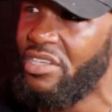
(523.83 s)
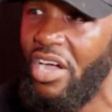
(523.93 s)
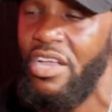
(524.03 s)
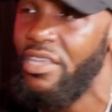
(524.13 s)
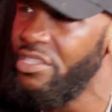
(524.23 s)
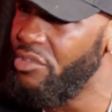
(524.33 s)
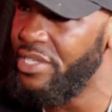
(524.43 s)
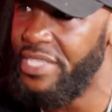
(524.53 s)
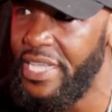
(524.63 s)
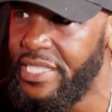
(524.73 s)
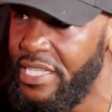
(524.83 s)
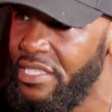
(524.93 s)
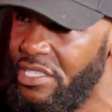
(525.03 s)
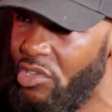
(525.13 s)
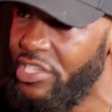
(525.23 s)
These cars. You're
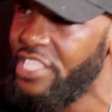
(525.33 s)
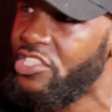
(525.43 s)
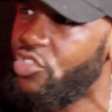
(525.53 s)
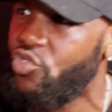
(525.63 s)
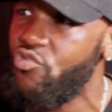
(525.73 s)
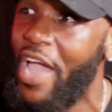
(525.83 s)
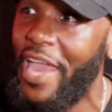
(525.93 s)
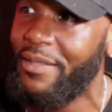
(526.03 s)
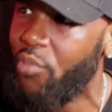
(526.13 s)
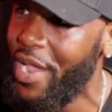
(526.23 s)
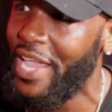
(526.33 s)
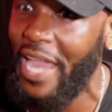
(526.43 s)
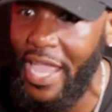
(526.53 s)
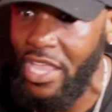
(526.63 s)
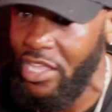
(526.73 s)
addicted. That's the true addict
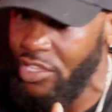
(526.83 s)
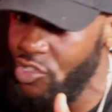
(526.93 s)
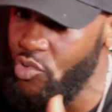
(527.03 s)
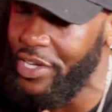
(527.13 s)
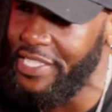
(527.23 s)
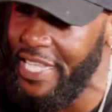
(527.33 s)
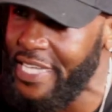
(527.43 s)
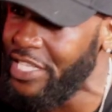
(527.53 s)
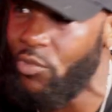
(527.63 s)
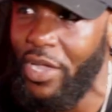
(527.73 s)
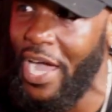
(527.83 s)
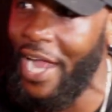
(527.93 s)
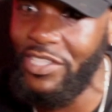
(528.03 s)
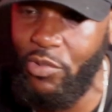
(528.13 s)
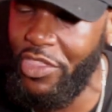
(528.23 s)
brand. Like, you addicted
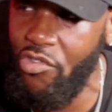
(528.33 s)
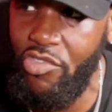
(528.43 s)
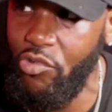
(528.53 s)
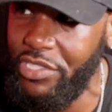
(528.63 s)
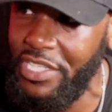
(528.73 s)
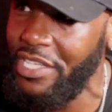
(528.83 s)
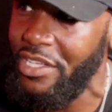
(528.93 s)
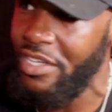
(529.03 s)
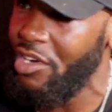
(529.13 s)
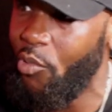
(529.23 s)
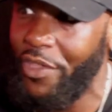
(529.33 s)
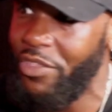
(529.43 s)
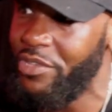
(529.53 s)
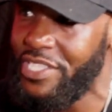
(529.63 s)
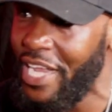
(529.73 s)
regardless whether you're using it or
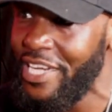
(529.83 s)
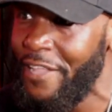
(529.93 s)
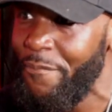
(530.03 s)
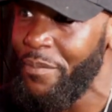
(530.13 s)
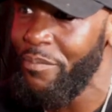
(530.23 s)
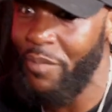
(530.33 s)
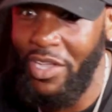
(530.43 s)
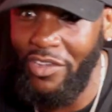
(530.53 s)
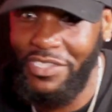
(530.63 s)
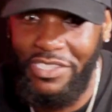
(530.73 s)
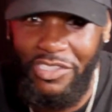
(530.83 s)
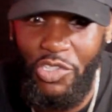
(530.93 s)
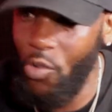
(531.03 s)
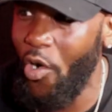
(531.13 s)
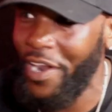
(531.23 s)
whether you're selling it. Because
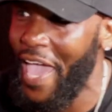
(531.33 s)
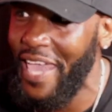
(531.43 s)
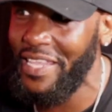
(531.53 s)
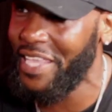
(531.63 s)
you or the